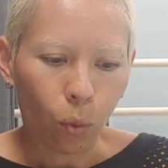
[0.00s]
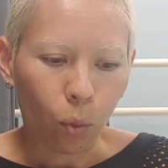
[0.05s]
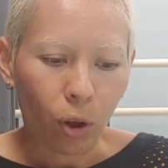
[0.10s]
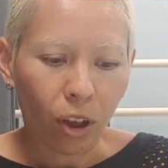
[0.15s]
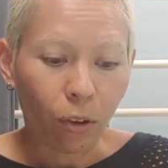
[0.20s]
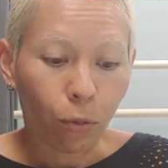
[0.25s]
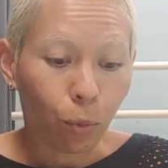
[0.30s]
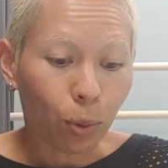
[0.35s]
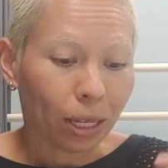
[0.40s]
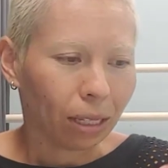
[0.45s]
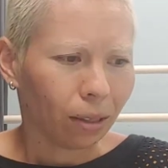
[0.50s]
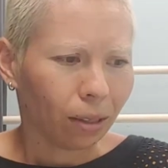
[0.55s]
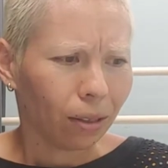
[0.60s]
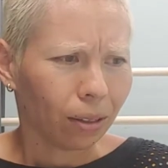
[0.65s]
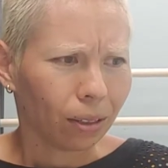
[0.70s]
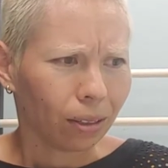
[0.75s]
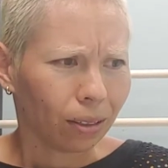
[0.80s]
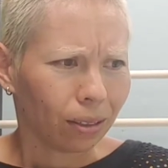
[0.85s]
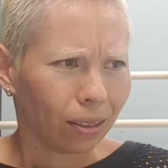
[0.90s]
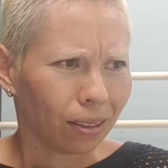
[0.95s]
If we
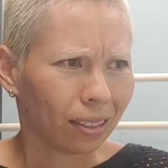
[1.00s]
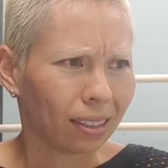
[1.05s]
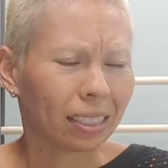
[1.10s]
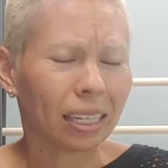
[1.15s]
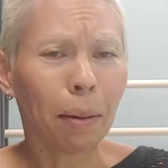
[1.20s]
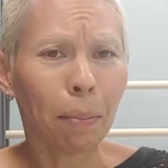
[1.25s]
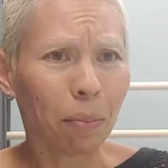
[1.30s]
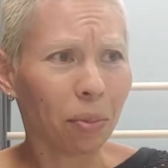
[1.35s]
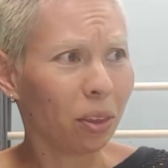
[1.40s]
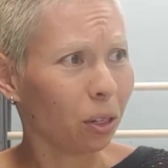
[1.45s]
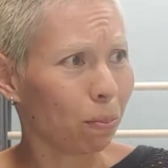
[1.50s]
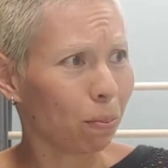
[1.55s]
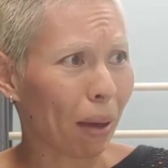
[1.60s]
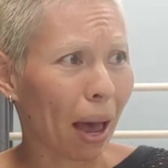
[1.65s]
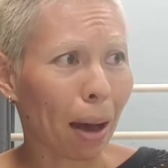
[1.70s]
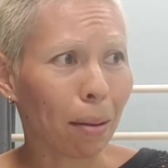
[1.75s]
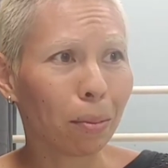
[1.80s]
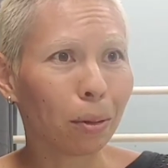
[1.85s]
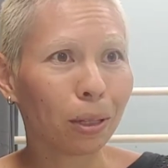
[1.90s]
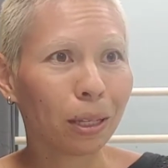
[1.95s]
skip this
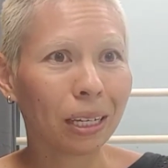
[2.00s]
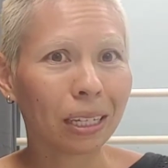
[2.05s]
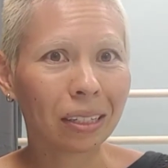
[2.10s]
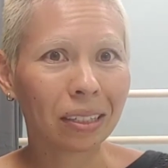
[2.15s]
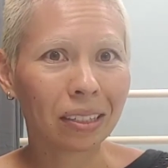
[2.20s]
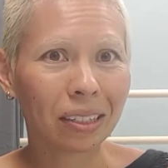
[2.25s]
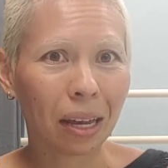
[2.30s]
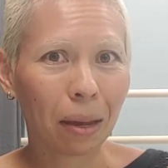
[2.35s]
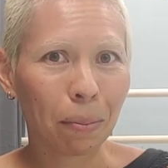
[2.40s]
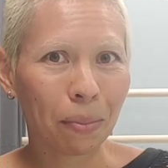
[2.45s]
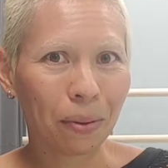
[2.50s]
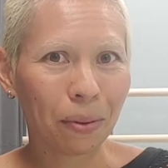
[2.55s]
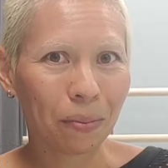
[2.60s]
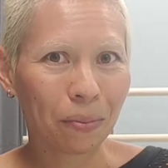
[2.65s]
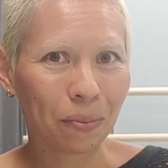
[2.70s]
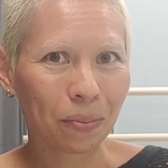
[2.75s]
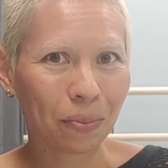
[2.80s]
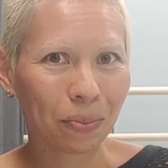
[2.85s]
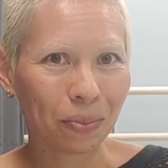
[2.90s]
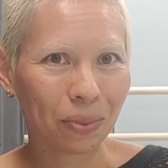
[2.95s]
babbling step,
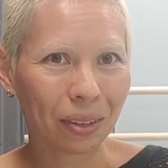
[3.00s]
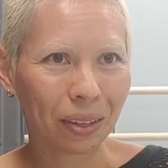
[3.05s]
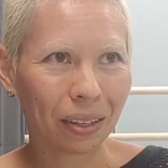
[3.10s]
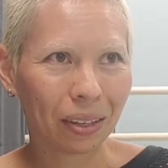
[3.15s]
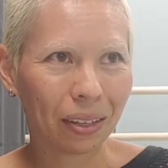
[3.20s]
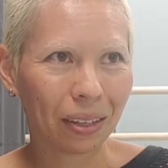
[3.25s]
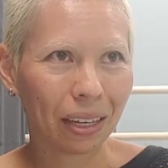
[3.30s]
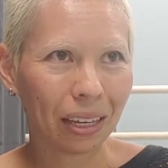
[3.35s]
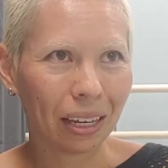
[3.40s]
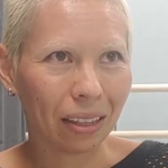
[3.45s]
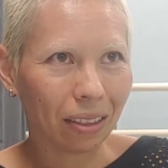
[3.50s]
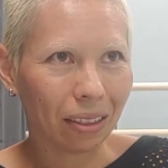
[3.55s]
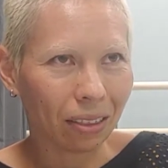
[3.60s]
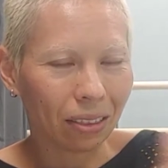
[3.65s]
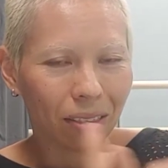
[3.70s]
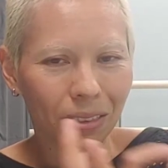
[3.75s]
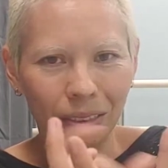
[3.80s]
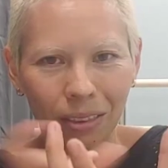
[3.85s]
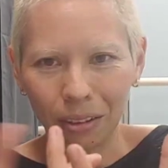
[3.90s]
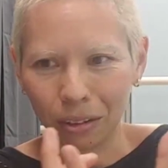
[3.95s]

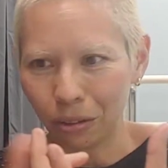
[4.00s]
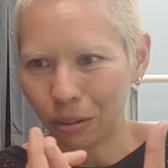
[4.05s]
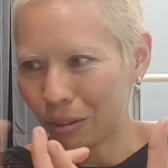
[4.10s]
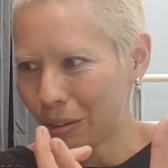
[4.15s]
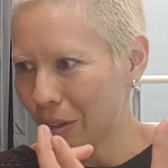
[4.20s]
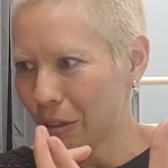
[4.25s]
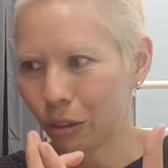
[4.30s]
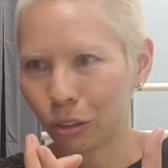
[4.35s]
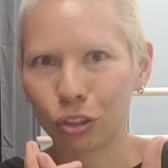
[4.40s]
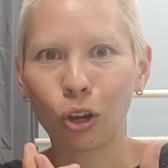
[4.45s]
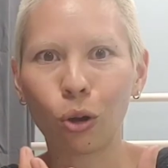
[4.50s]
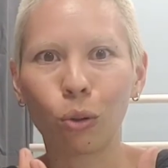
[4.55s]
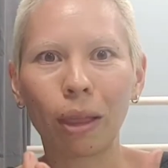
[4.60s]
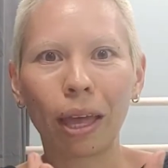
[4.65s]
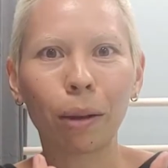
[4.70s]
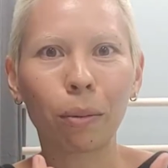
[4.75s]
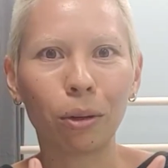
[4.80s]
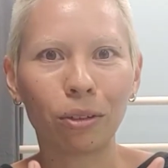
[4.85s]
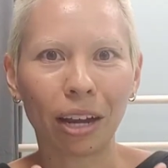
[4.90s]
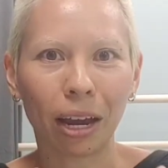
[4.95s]
there is no
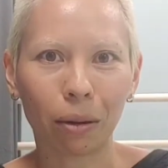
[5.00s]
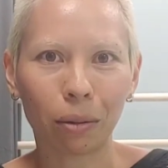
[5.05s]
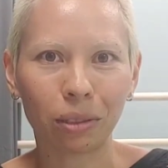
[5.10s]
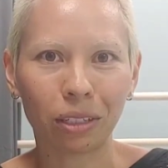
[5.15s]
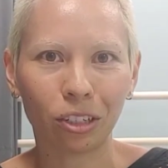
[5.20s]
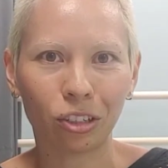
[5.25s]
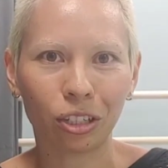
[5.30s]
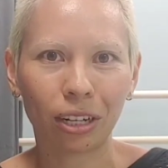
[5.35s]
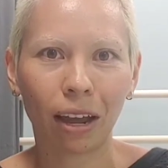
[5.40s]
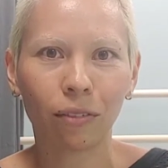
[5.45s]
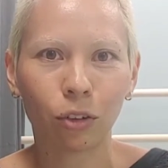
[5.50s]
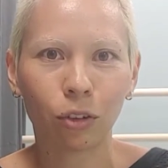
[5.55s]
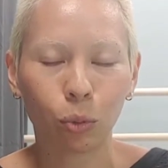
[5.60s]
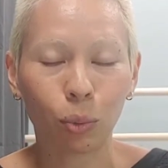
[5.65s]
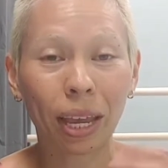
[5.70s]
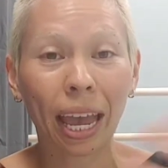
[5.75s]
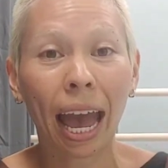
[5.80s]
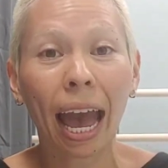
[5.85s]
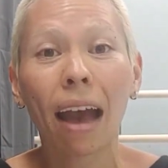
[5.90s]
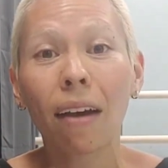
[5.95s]
language acquisition after.
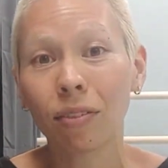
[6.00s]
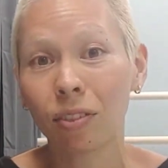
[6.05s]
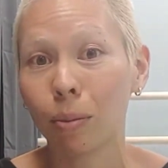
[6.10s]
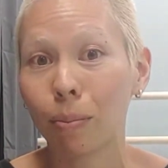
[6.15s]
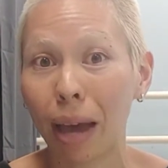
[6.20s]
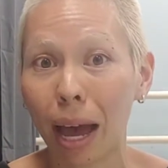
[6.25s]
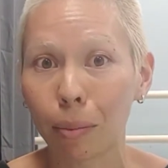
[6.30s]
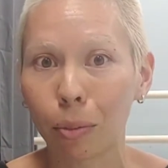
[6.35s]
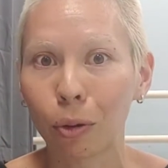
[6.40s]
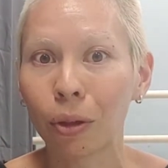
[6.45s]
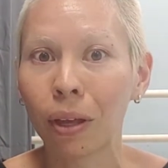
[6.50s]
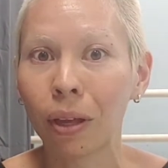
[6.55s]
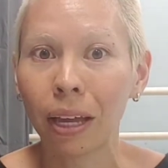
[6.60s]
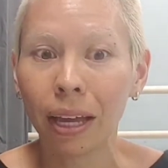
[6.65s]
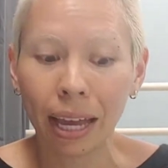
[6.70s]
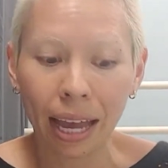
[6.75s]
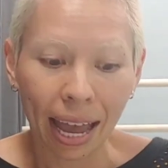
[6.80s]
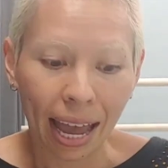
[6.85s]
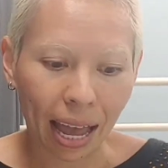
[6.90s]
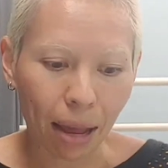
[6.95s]
We have to babble.
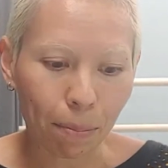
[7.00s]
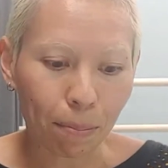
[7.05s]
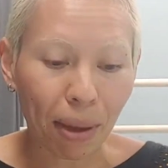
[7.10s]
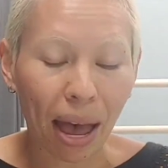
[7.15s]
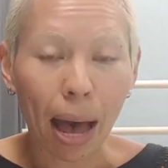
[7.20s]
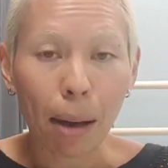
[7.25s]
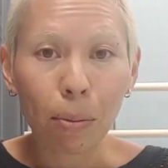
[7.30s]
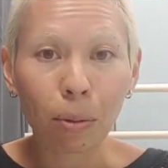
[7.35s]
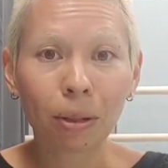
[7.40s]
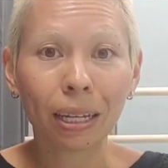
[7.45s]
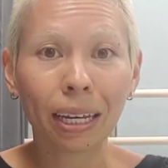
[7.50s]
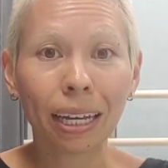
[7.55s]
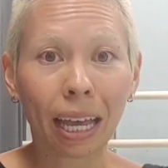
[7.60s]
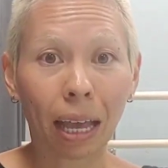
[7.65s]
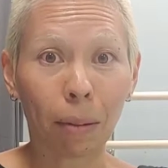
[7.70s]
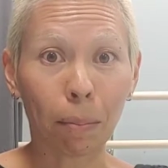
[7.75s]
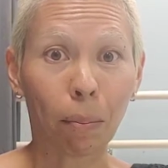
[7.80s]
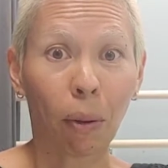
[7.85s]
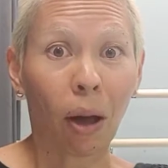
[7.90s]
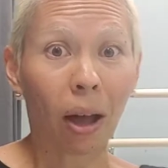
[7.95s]
And babbling
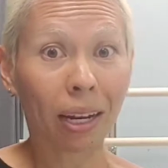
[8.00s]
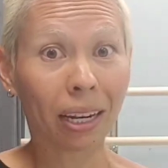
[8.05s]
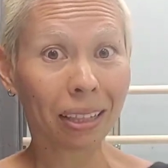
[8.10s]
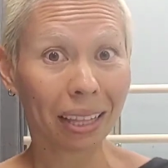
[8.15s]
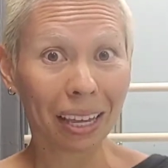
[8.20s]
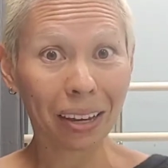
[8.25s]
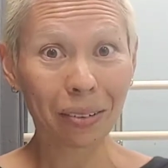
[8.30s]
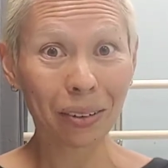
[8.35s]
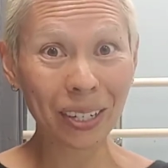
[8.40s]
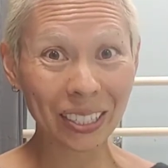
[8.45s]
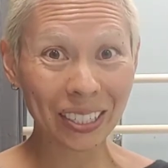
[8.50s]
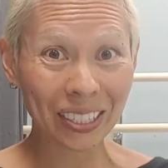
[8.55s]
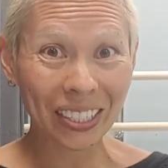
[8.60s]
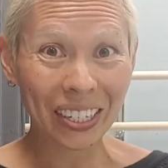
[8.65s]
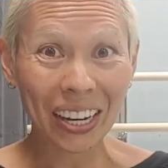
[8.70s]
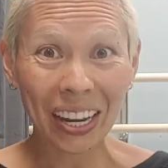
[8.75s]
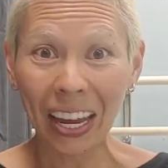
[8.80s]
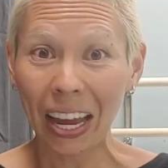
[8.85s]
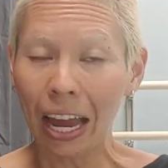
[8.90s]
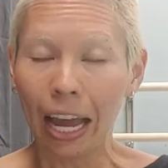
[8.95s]
and body language,
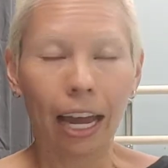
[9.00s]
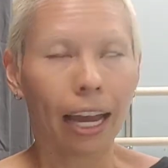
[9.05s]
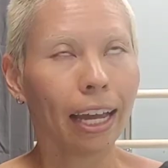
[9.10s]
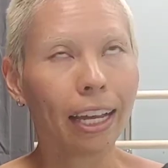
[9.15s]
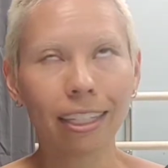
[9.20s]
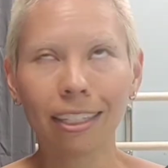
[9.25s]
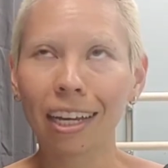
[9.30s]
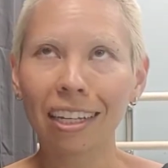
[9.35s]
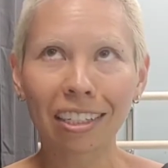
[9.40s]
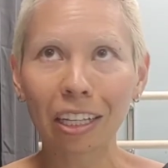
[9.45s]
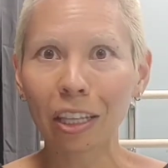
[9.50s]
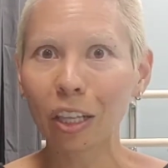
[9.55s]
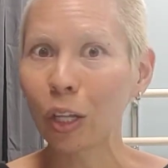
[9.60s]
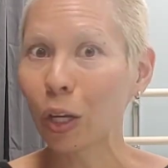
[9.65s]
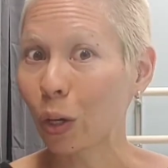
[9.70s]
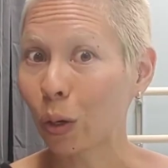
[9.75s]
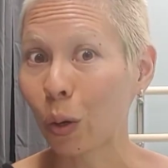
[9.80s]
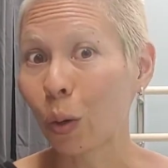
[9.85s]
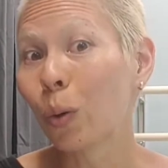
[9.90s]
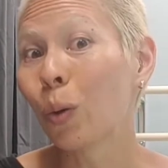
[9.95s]
it doesn't
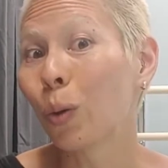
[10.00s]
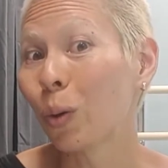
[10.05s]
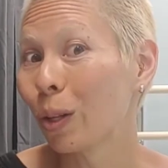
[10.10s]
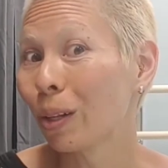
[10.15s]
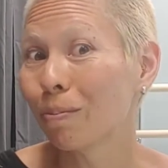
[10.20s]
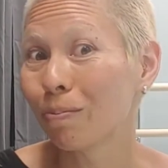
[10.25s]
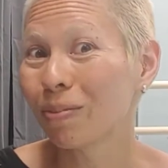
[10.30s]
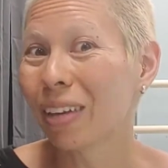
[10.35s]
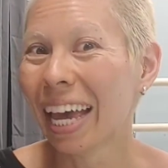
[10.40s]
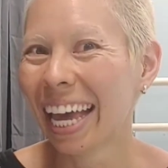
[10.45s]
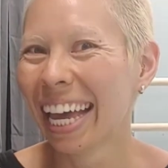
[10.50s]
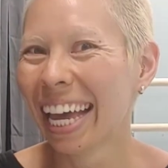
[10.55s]
look cool.